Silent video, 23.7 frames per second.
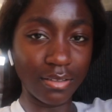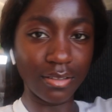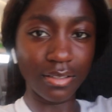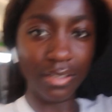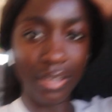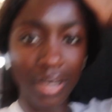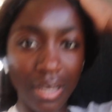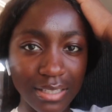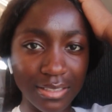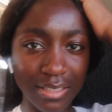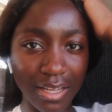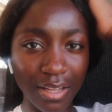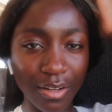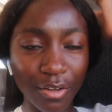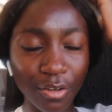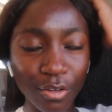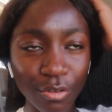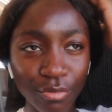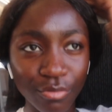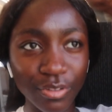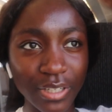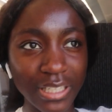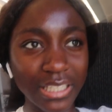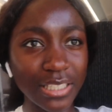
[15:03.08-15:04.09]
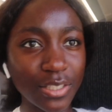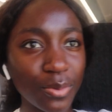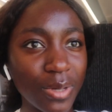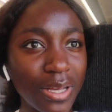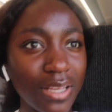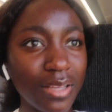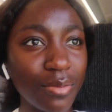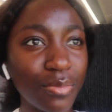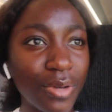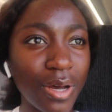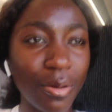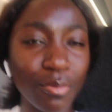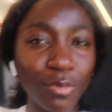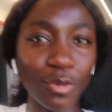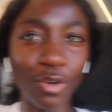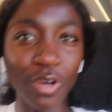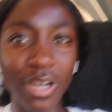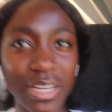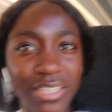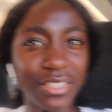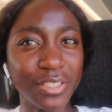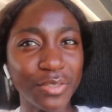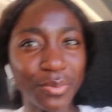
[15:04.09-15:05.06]
Guys, I look really sweaty, but I'm
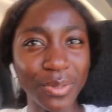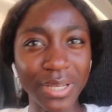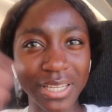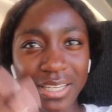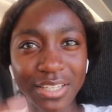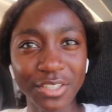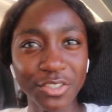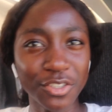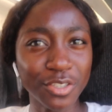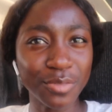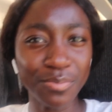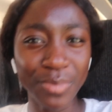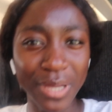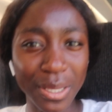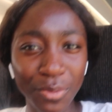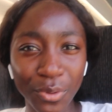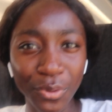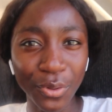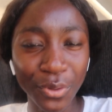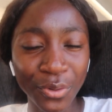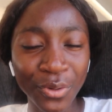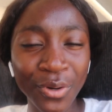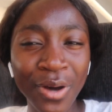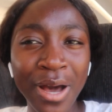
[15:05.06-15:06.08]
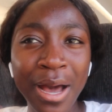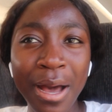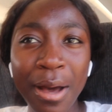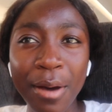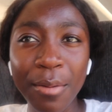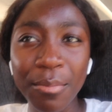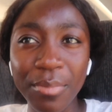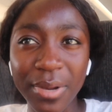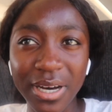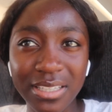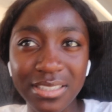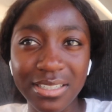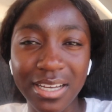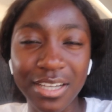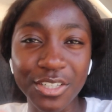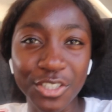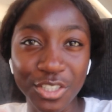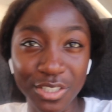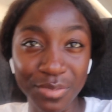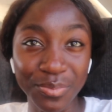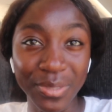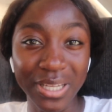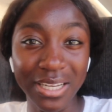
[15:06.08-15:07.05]
not actually sweating. It's just baby oil. But I
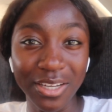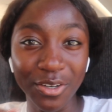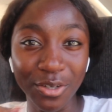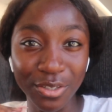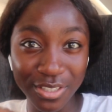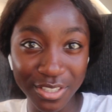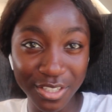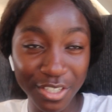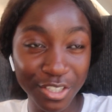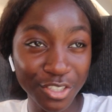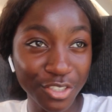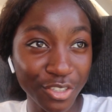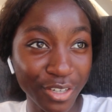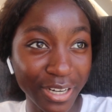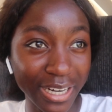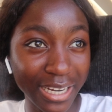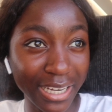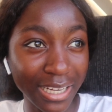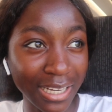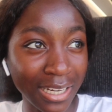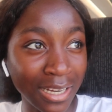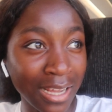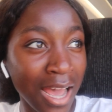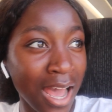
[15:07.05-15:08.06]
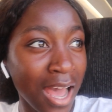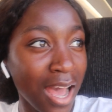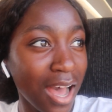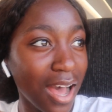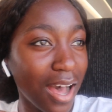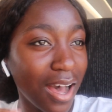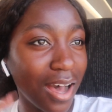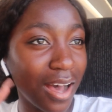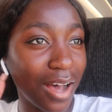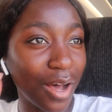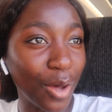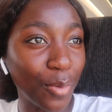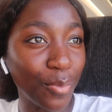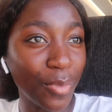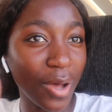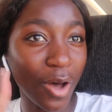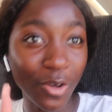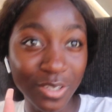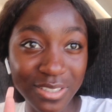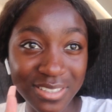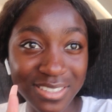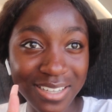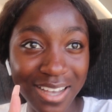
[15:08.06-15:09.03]
just made it onto the train
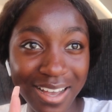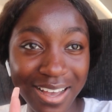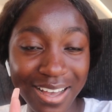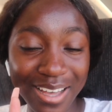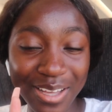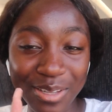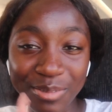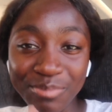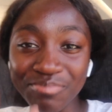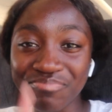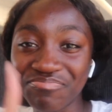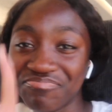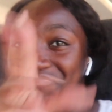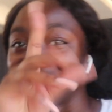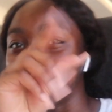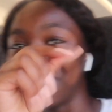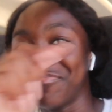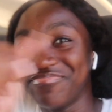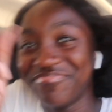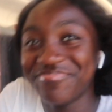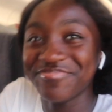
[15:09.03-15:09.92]
on time.